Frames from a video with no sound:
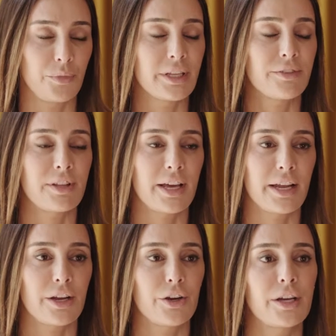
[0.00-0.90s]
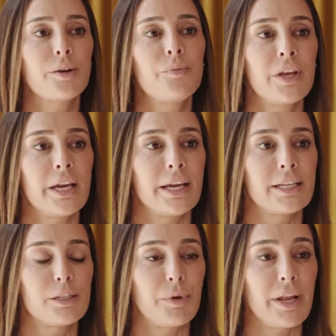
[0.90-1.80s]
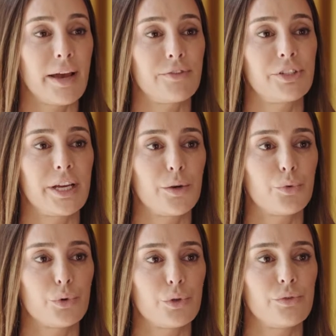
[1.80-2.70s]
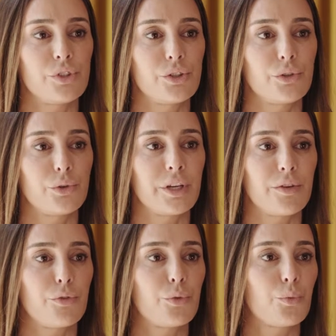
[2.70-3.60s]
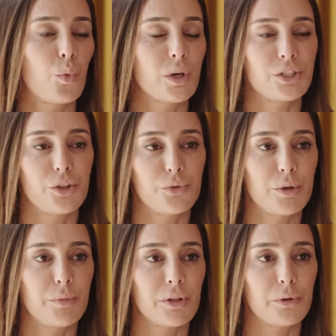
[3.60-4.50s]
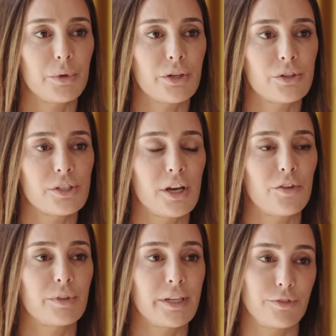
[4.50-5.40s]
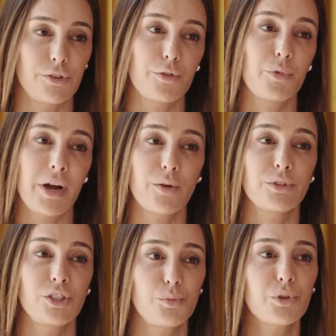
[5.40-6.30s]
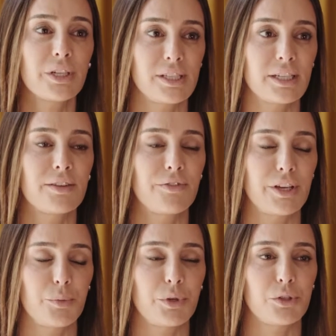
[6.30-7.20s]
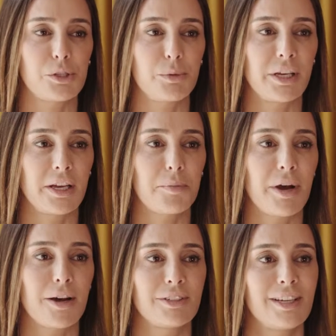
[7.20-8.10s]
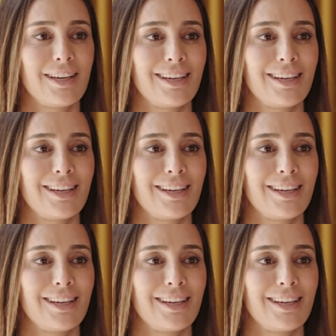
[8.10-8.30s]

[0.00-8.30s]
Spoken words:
lift that area. It's been FDA approved to give 1 to 3 millimeters of lift of the brow, which is pretty significant when you're speaking about